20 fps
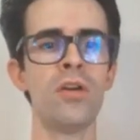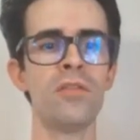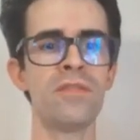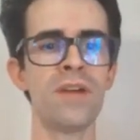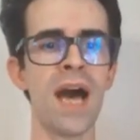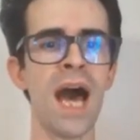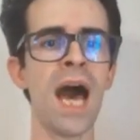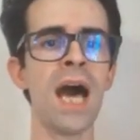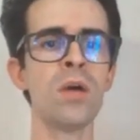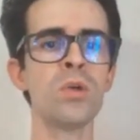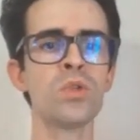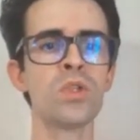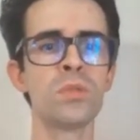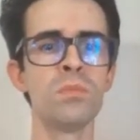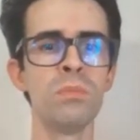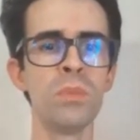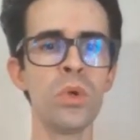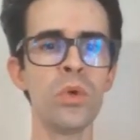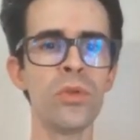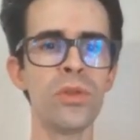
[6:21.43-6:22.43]
of how
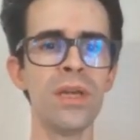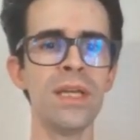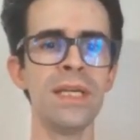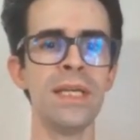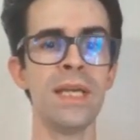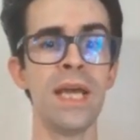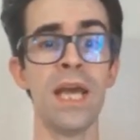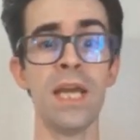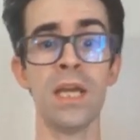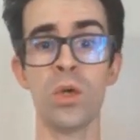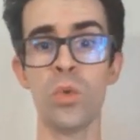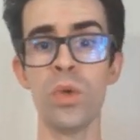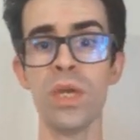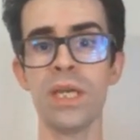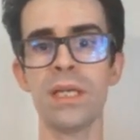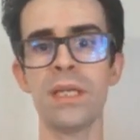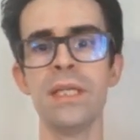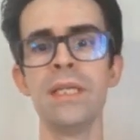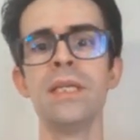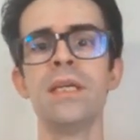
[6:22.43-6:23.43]
smoothly and
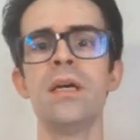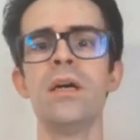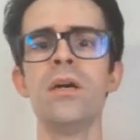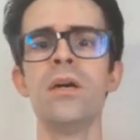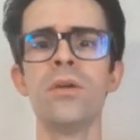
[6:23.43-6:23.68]
quickly